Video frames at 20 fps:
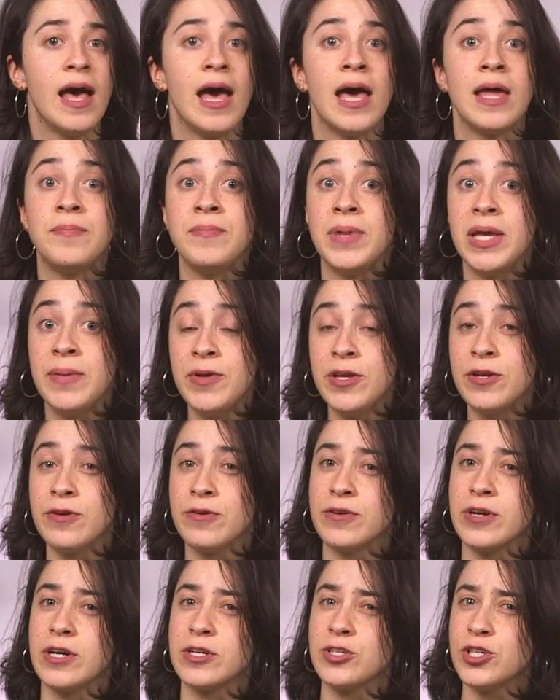And maybe you're
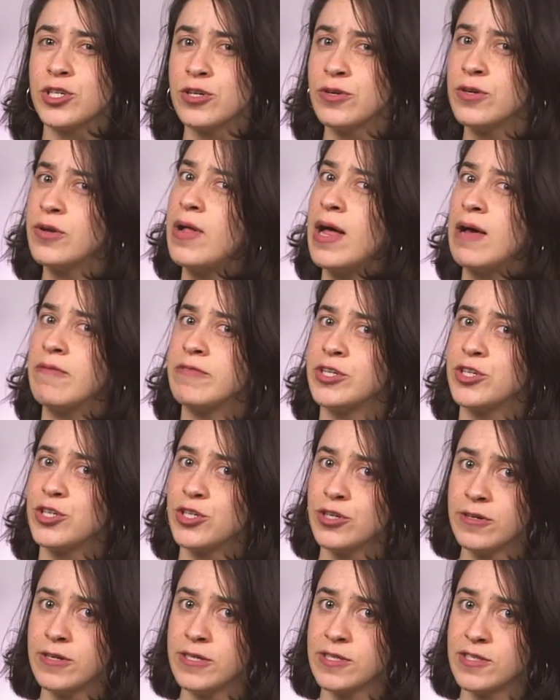not sure you'll have
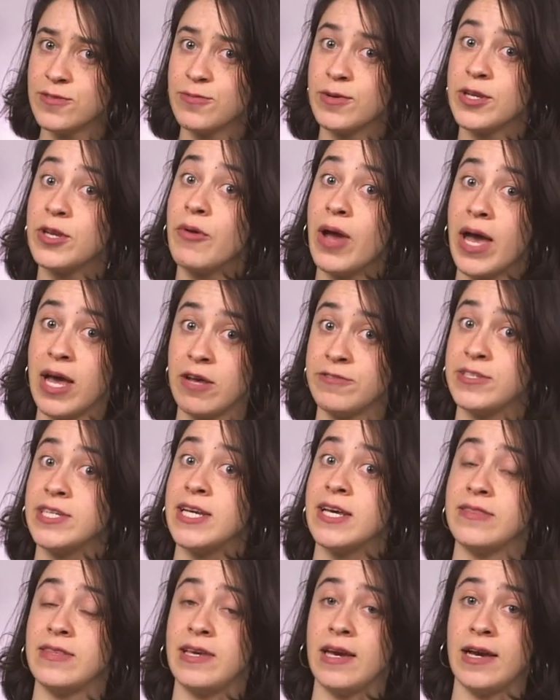insurance when you have to
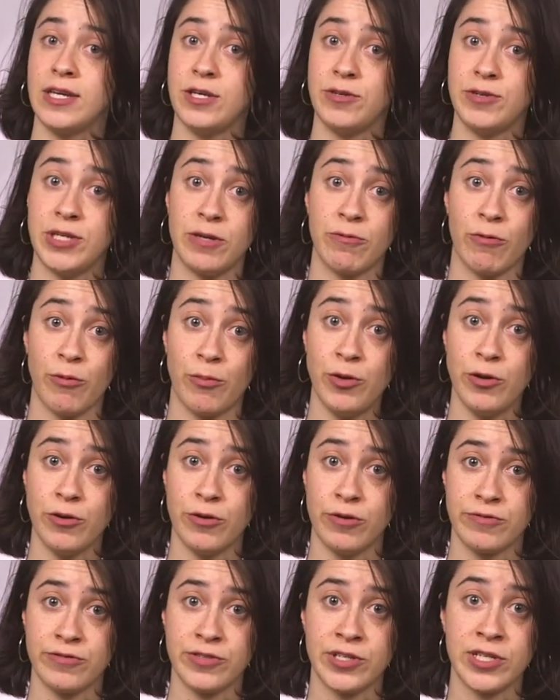get the IUD removed.